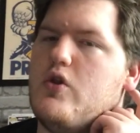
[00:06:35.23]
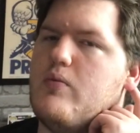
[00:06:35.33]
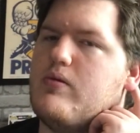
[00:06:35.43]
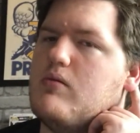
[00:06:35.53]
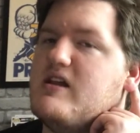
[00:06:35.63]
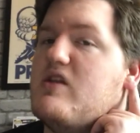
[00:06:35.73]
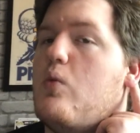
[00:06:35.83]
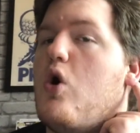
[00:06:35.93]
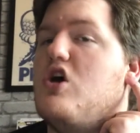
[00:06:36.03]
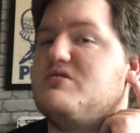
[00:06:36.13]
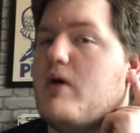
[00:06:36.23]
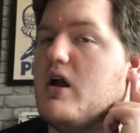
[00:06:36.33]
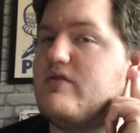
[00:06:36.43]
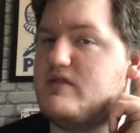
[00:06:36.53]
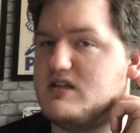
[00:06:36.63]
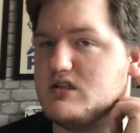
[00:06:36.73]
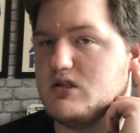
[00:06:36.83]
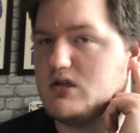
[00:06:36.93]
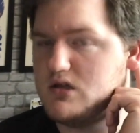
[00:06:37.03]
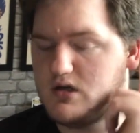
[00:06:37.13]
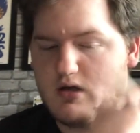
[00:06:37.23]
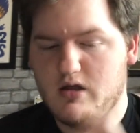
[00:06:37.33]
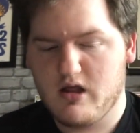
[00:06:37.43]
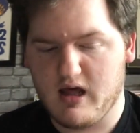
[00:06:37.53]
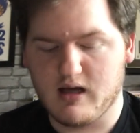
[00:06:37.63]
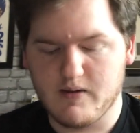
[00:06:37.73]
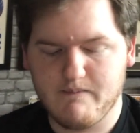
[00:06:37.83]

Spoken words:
probably the worst part of his thing.